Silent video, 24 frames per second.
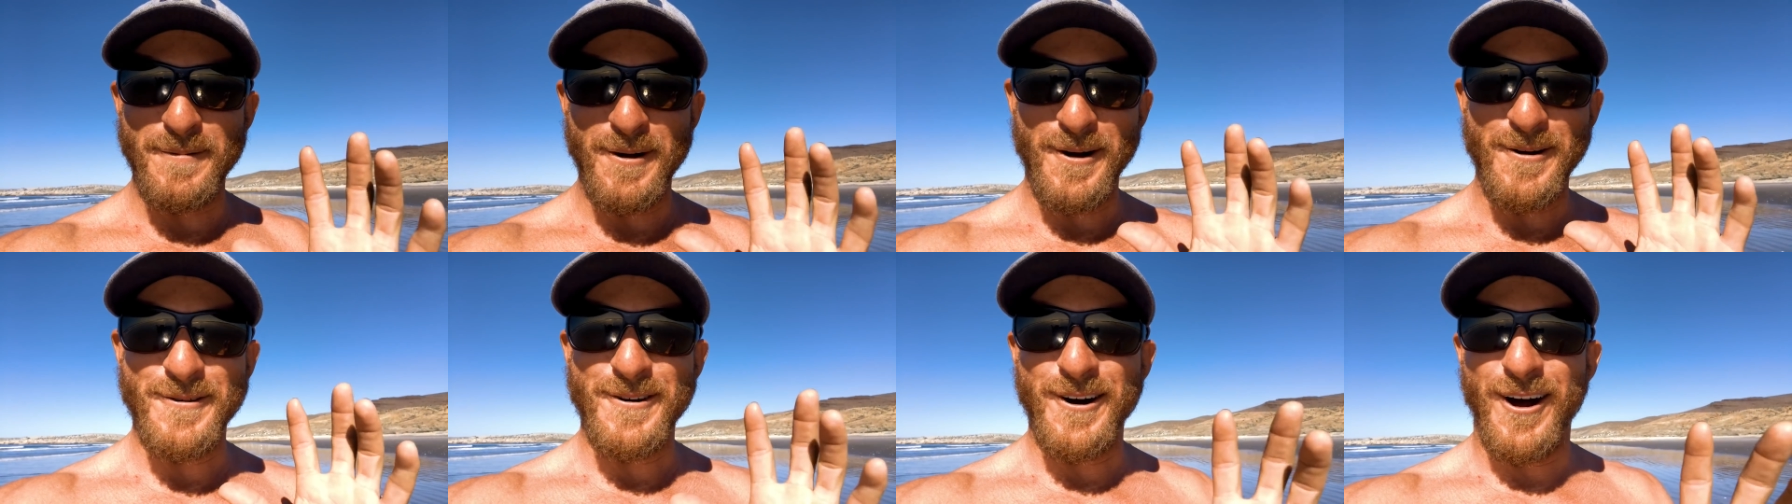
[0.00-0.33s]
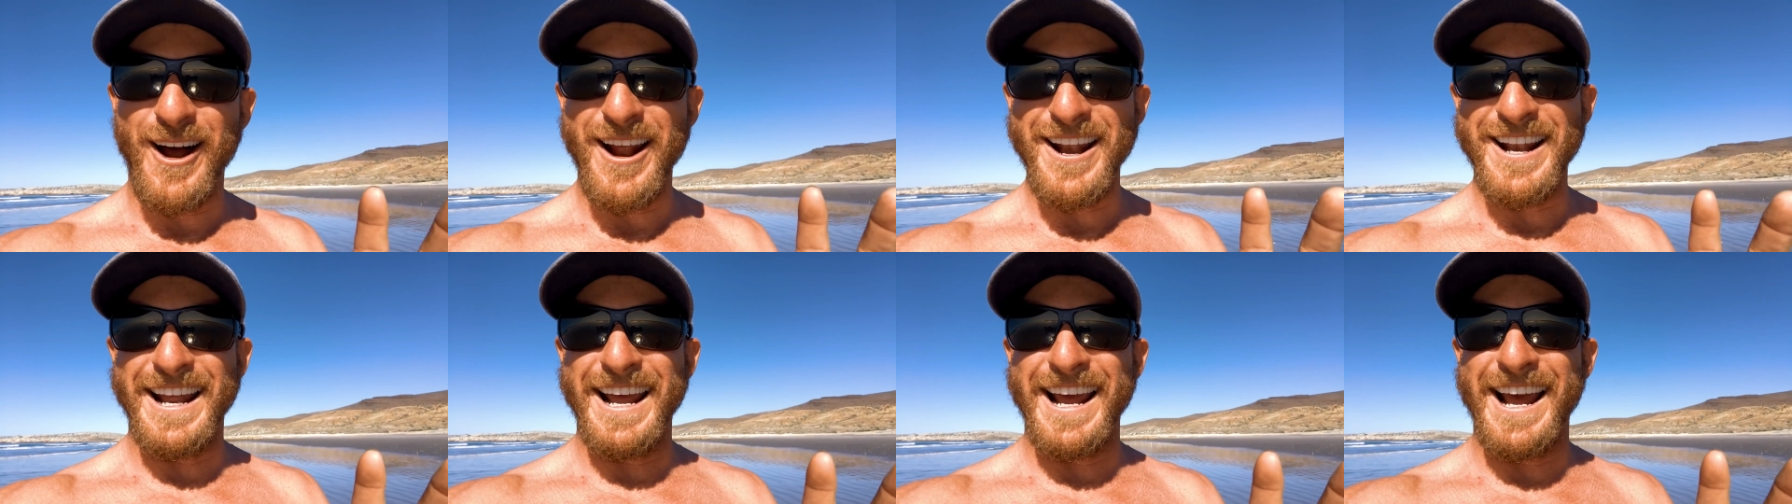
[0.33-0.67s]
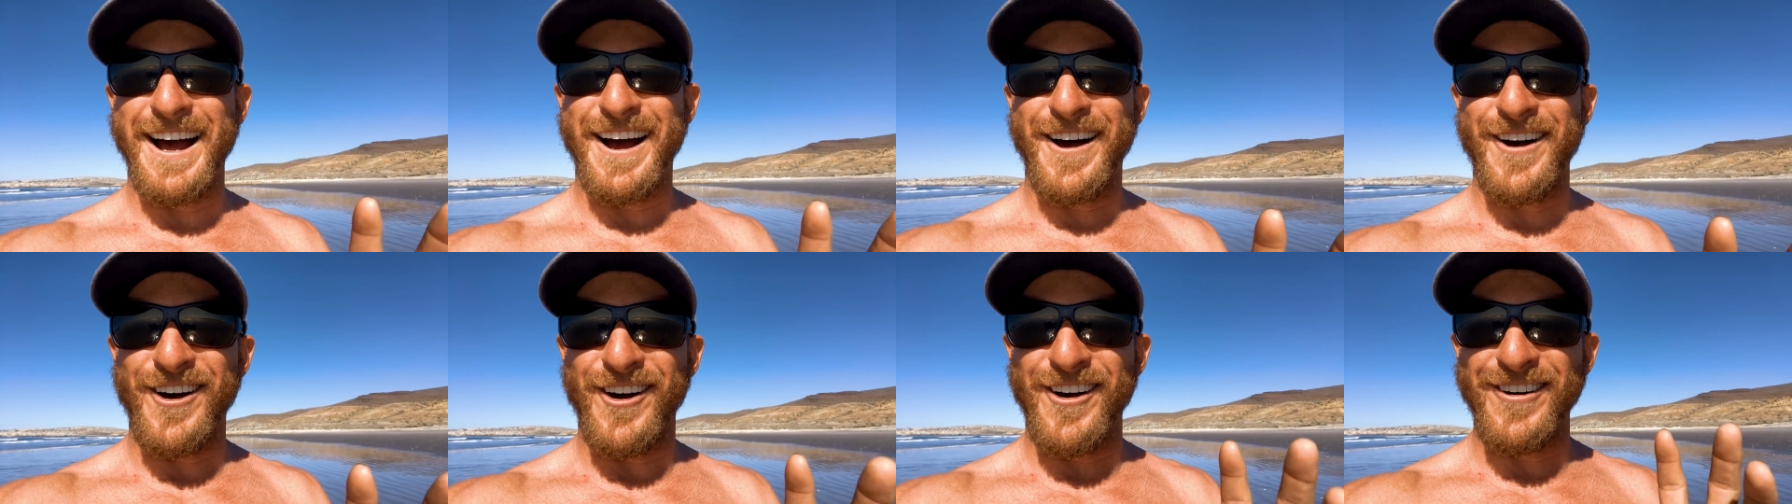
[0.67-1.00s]
But right
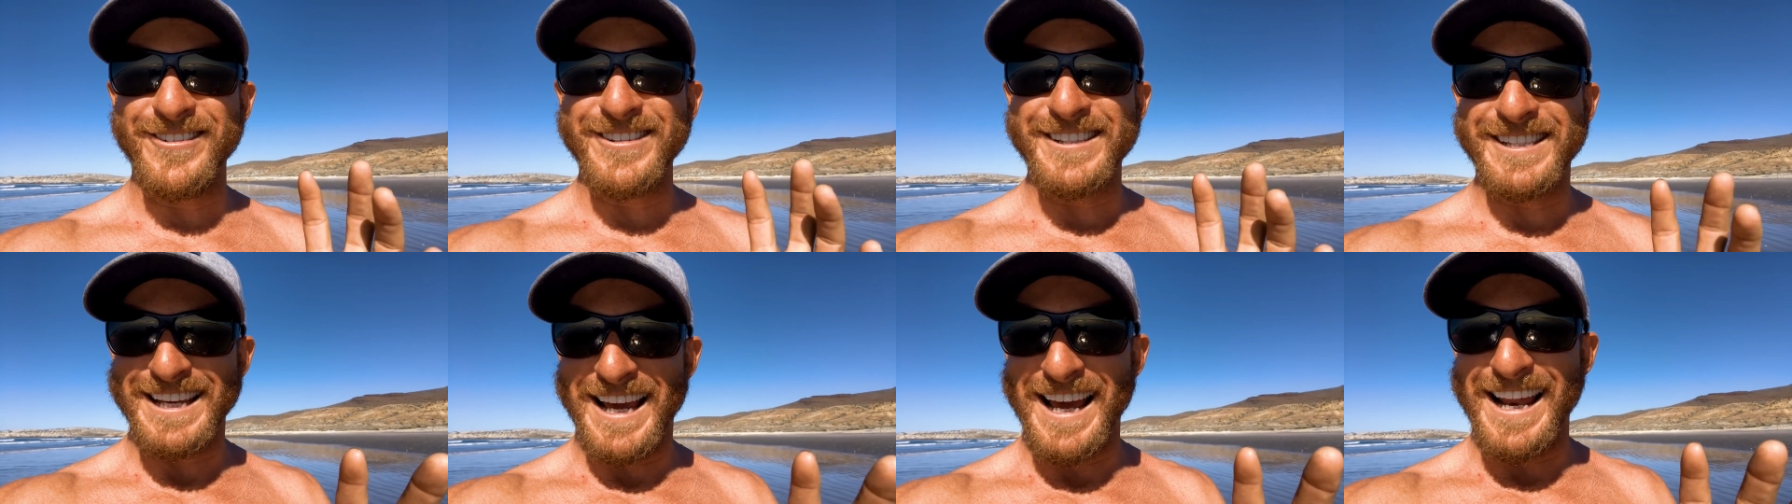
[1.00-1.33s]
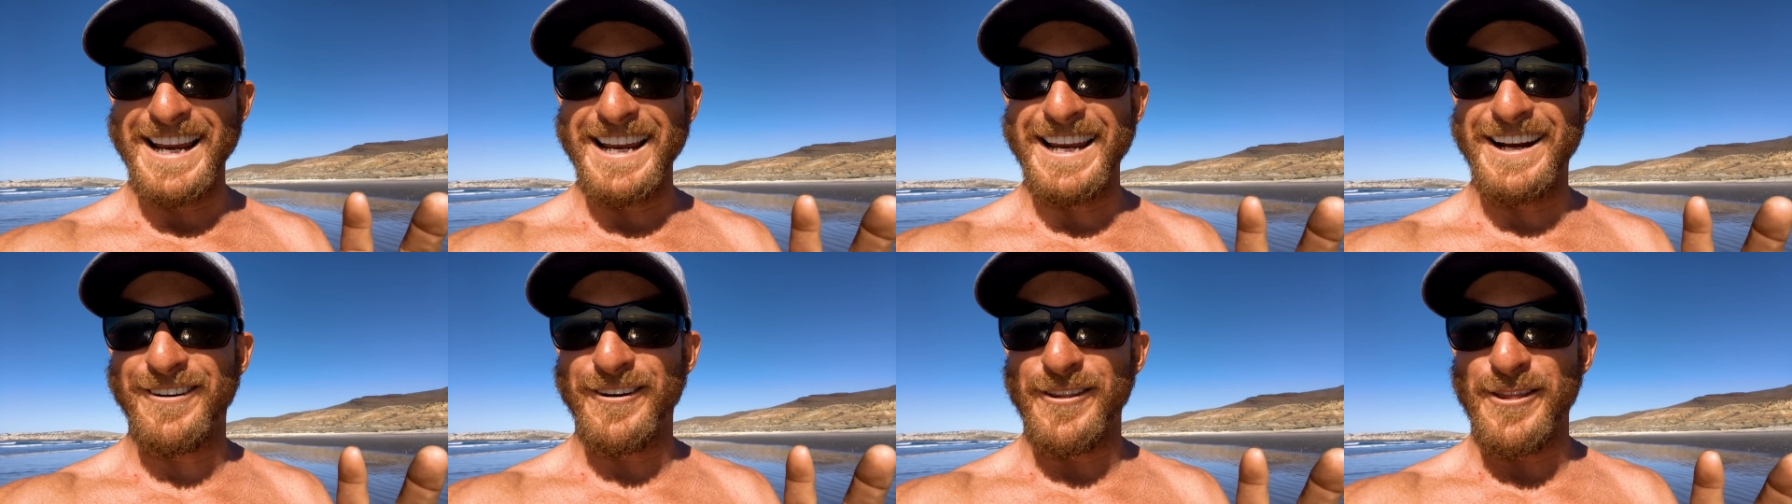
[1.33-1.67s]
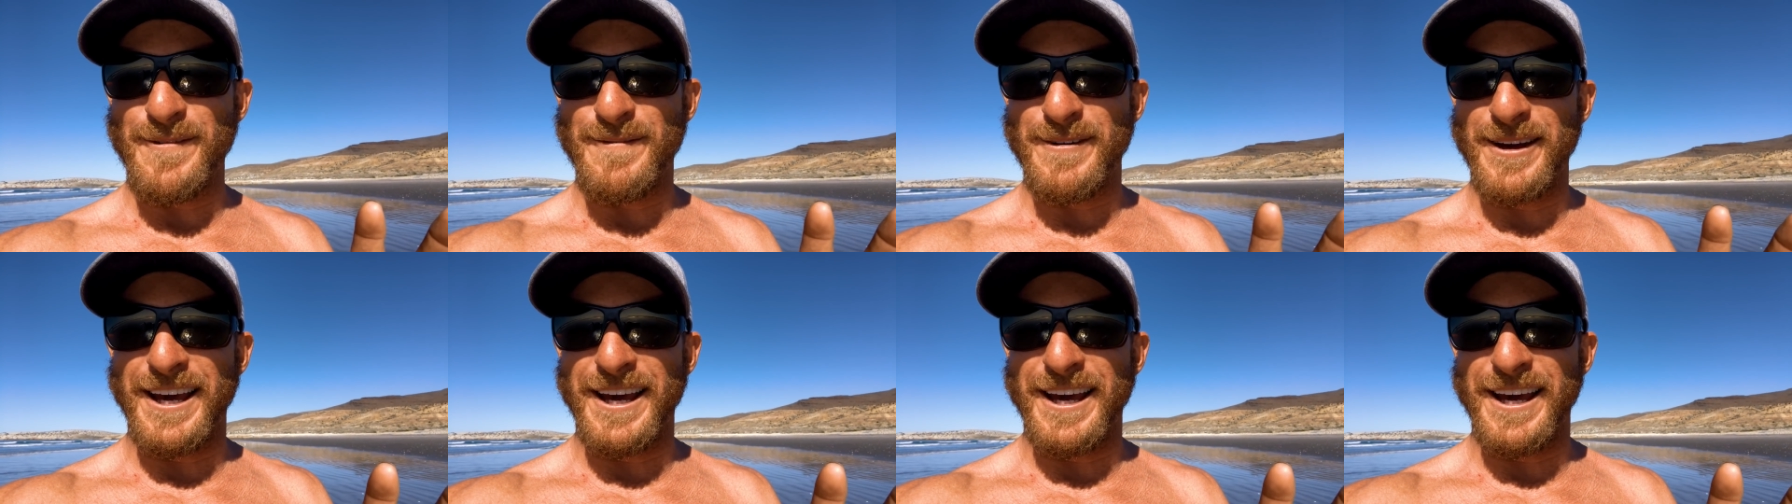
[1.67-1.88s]
now, I'm standing here on the